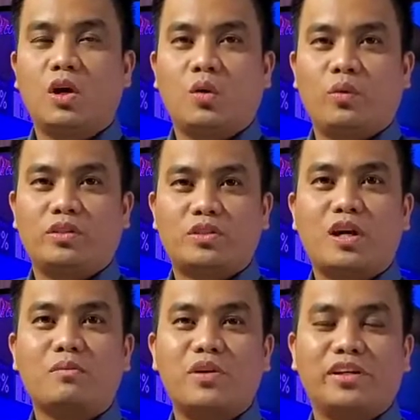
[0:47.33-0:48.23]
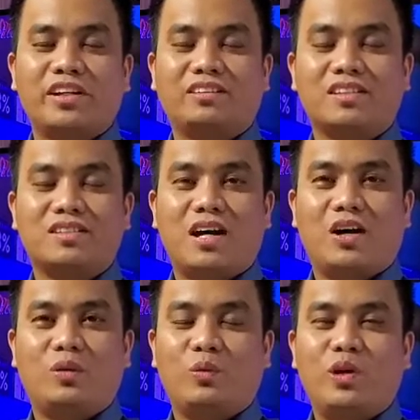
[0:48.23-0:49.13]
When stock market is
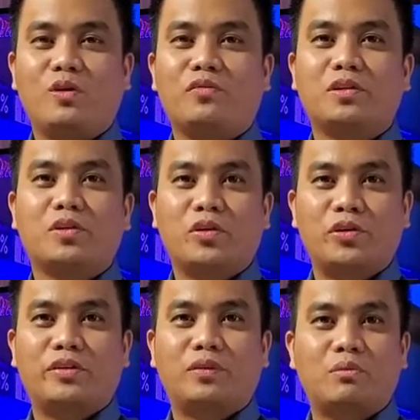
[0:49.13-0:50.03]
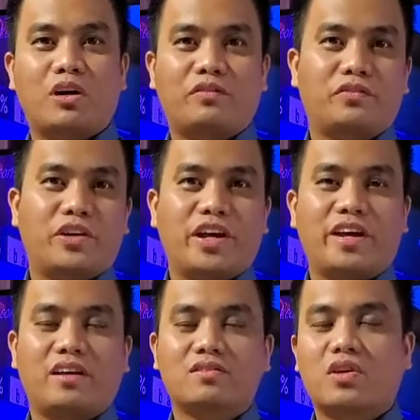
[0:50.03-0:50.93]
down, we often hear from our
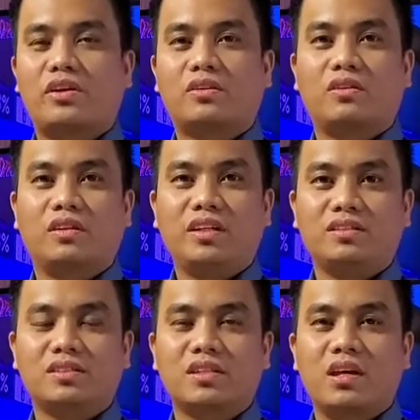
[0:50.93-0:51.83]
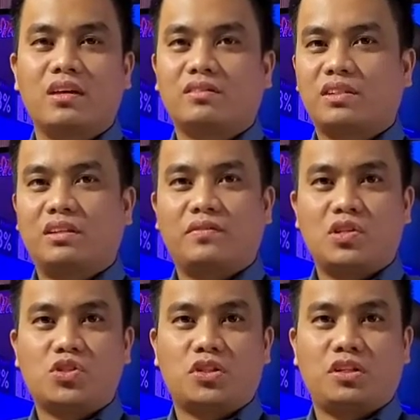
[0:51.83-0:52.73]
friends, our colleagues,
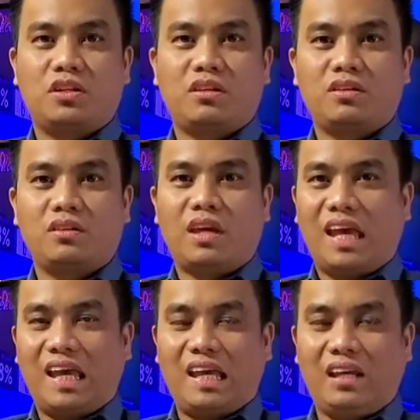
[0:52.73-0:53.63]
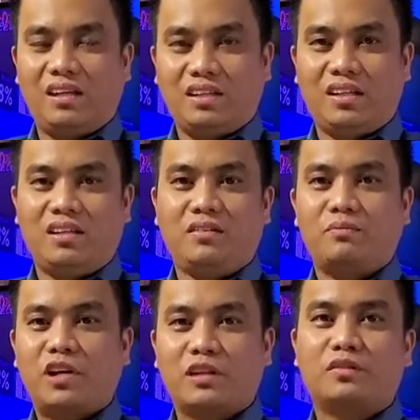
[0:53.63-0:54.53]
television, any
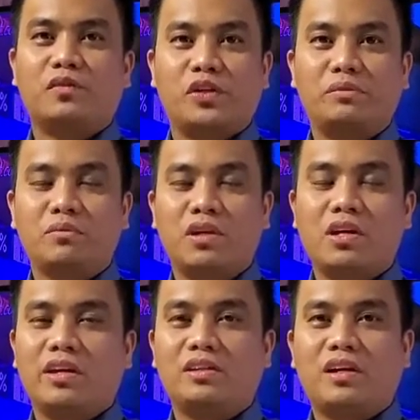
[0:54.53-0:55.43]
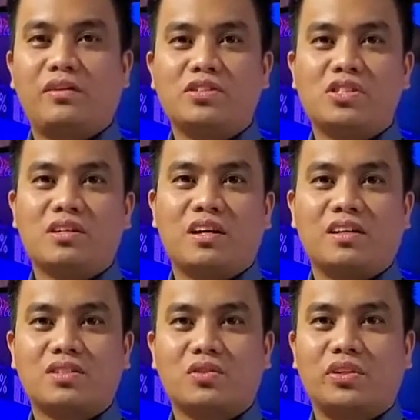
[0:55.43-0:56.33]
platform, encouraging
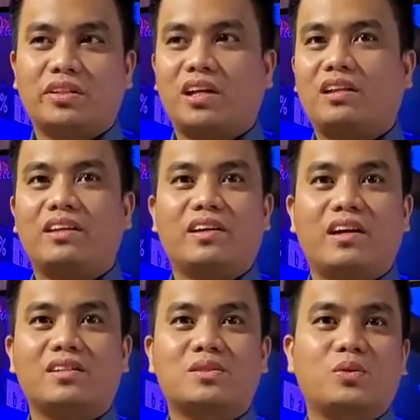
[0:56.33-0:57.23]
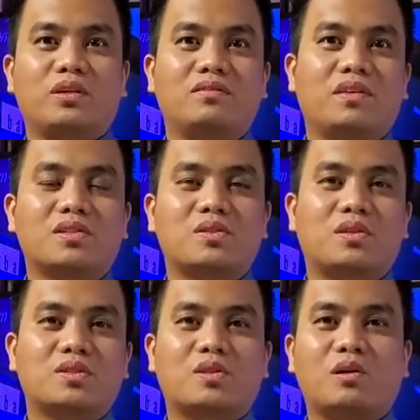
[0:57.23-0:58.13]
us or telling us to invest in
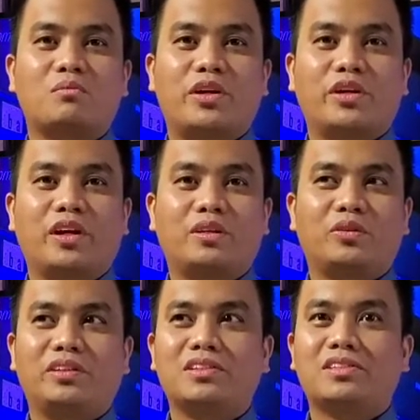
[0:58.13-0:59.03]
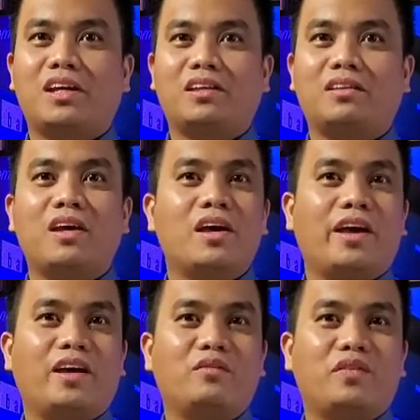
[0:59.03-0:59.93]
the stock market, or they said
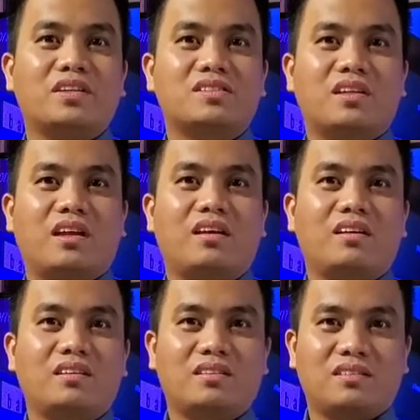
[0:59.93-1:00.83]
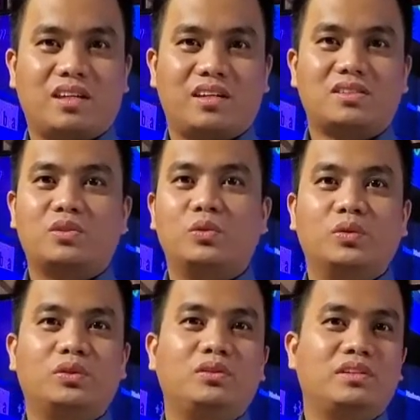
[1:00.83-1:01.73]
investing is
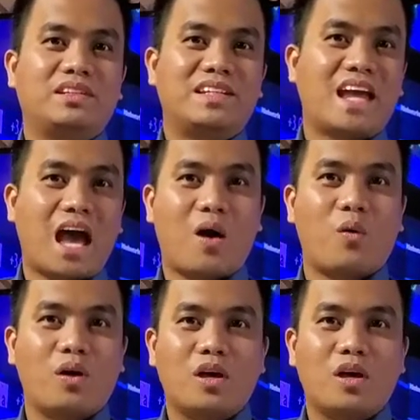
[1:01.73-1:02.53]
good now